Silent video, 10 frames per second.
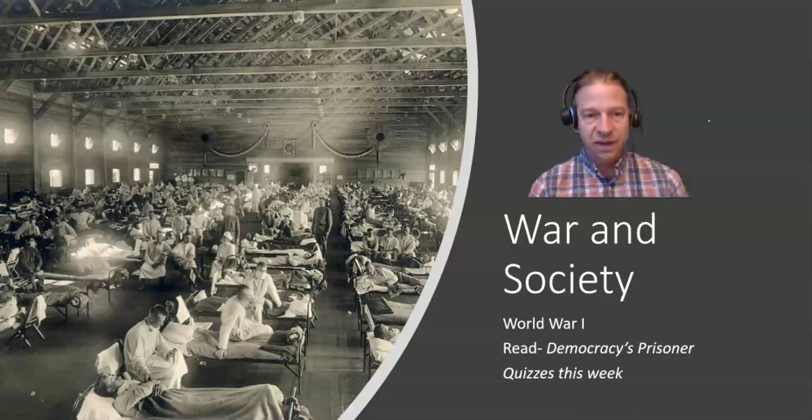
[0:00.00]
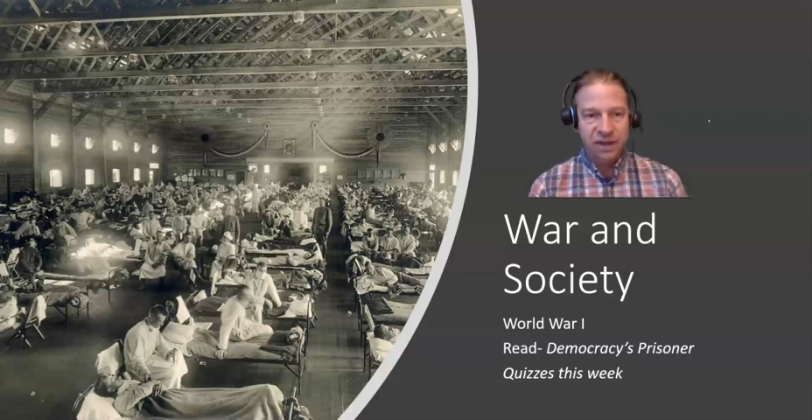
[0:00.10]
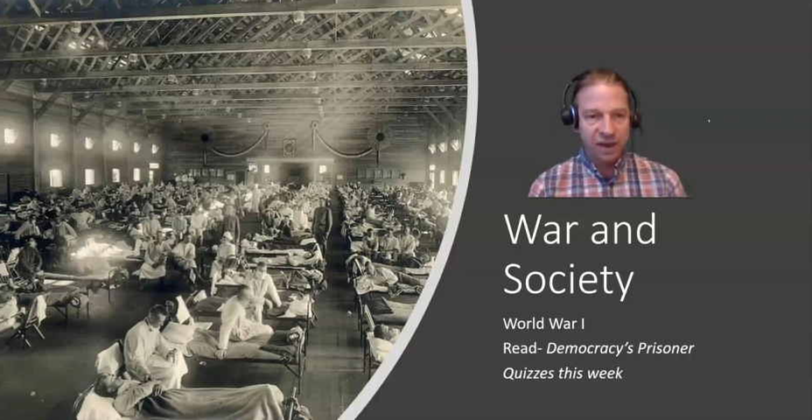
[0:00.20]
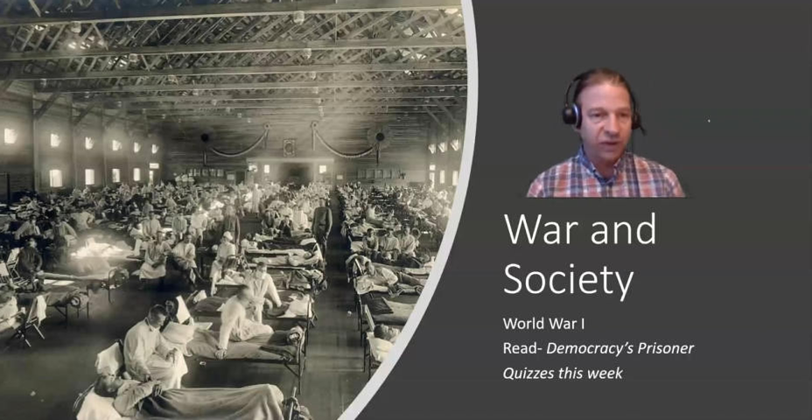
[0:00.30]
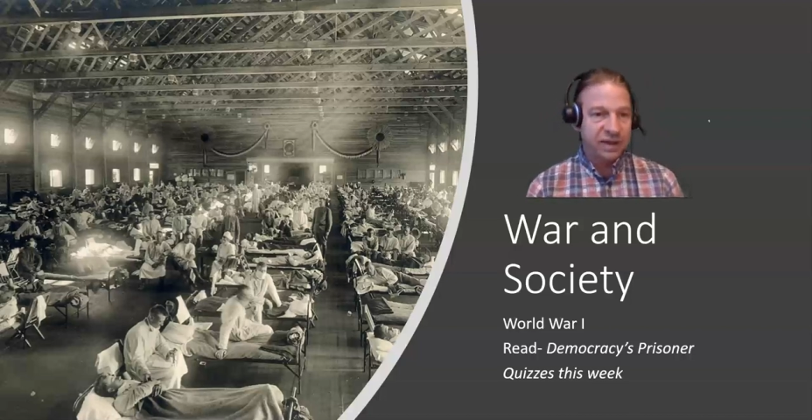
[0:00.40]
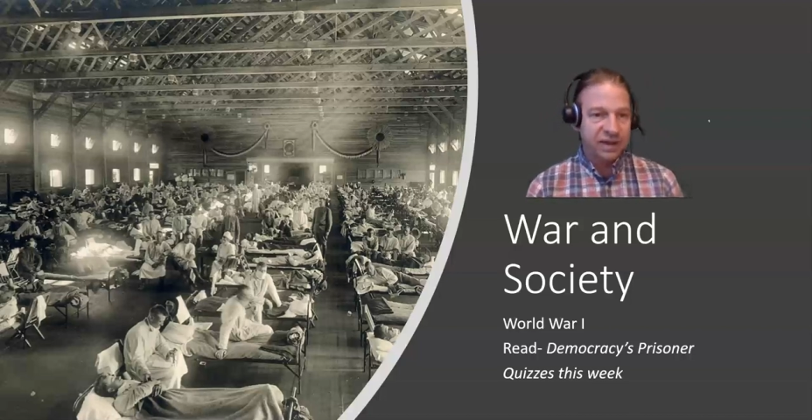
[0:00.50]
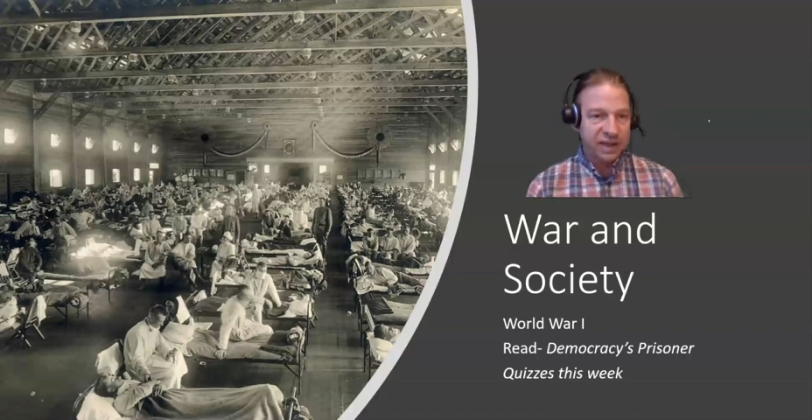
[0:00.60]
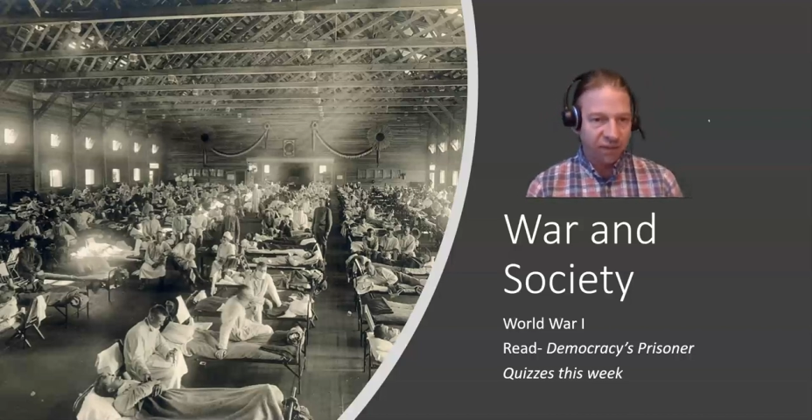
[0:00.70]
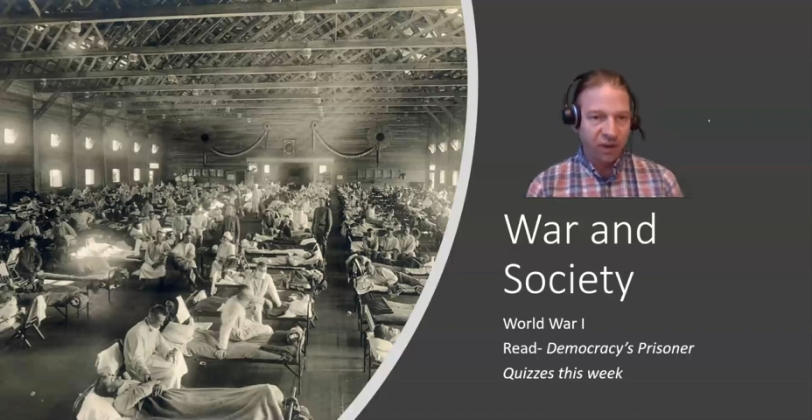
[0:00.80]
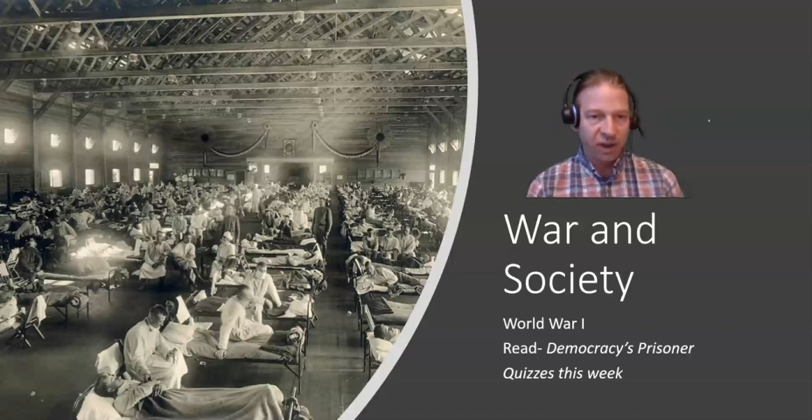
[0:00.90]
definitely
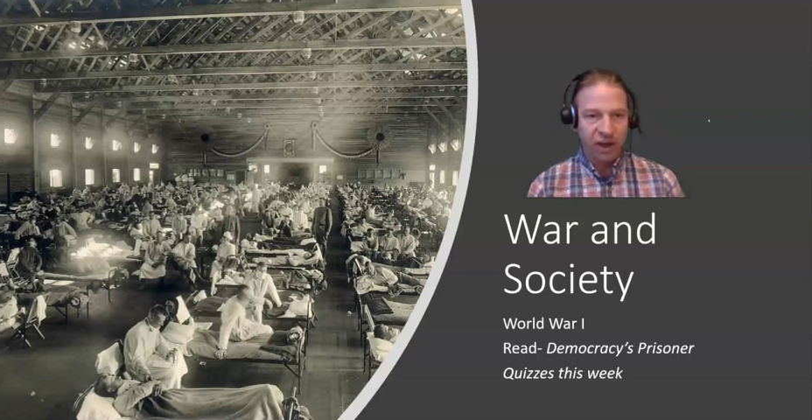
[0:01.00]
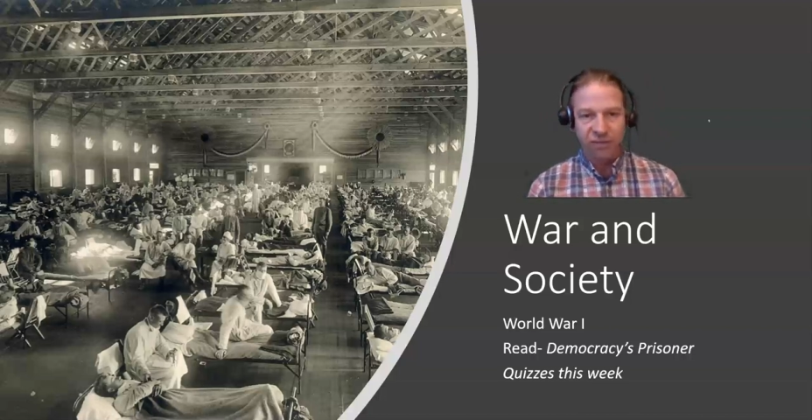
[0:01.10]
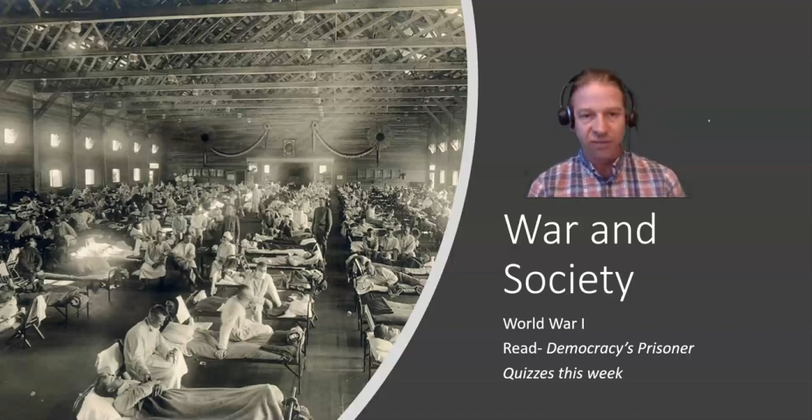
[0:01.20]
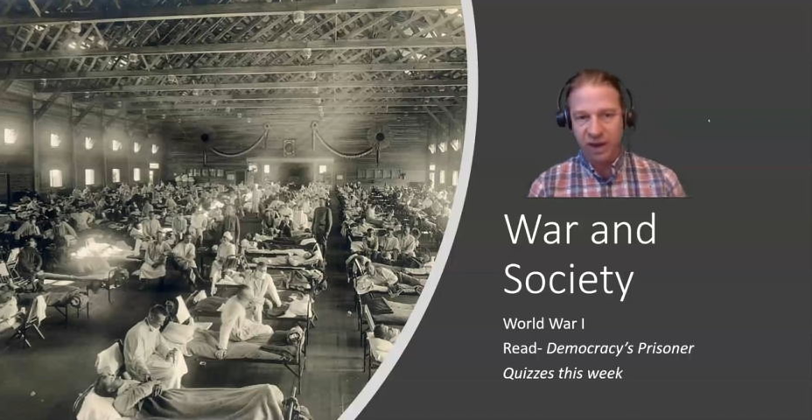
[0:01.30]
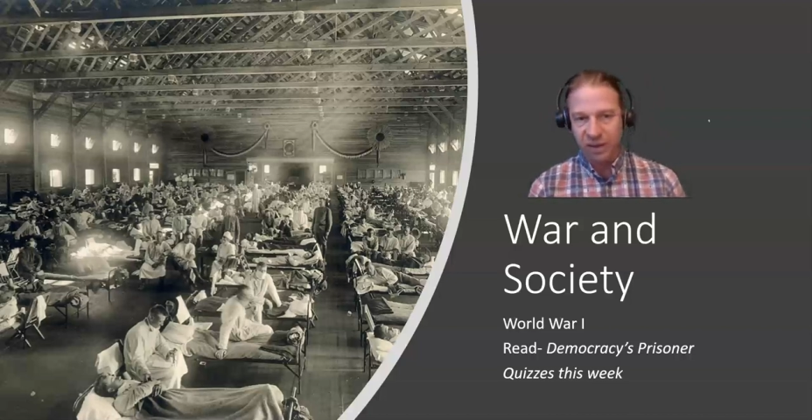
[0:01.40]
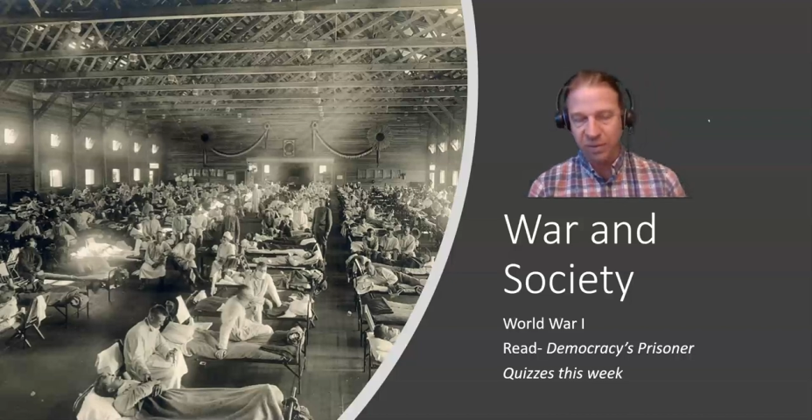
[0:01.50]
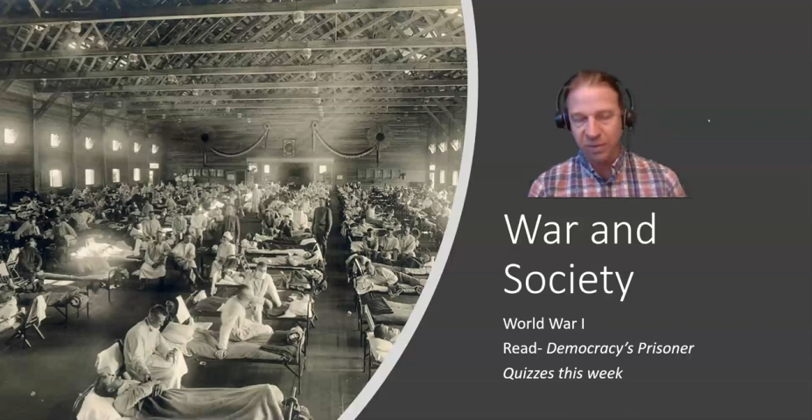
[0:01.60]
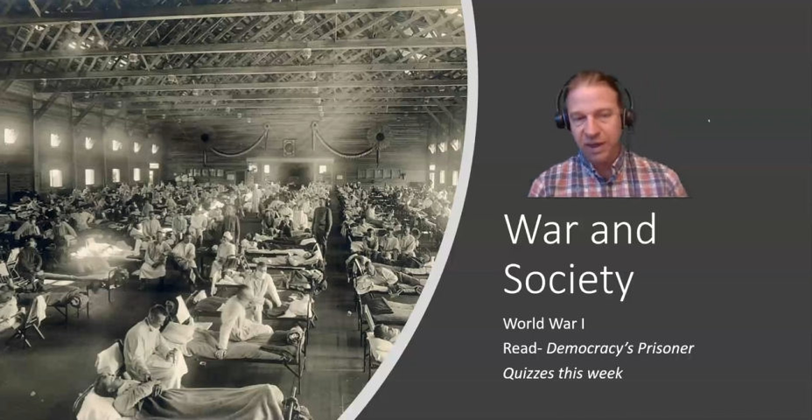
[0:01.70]
several of them